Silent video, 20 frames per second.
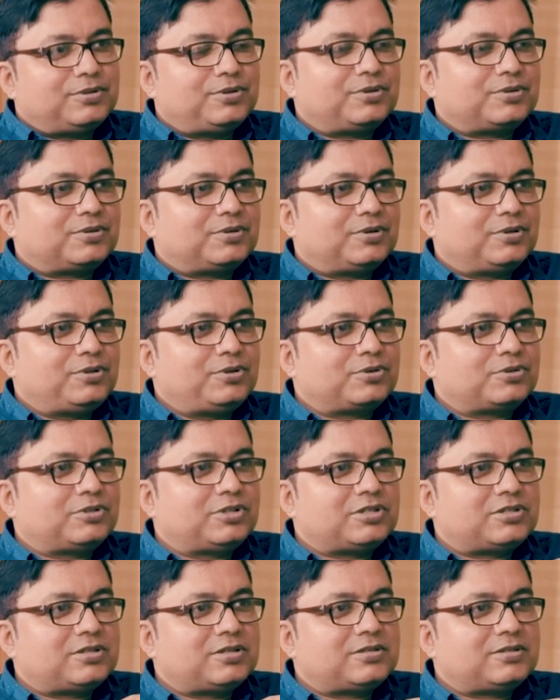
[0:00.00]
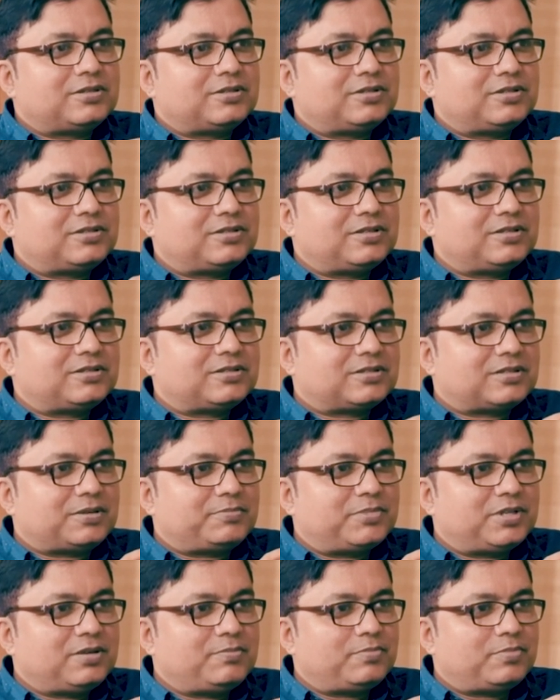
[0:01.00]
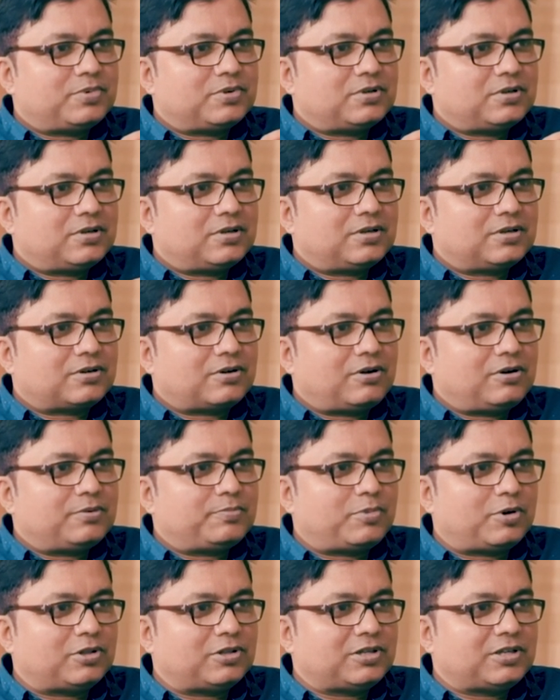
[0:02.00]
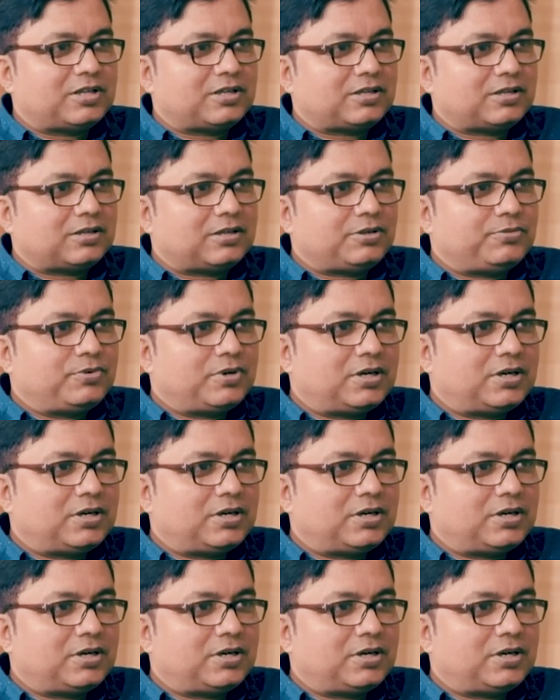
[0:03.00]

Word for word: you something very clear. This is something called politicking.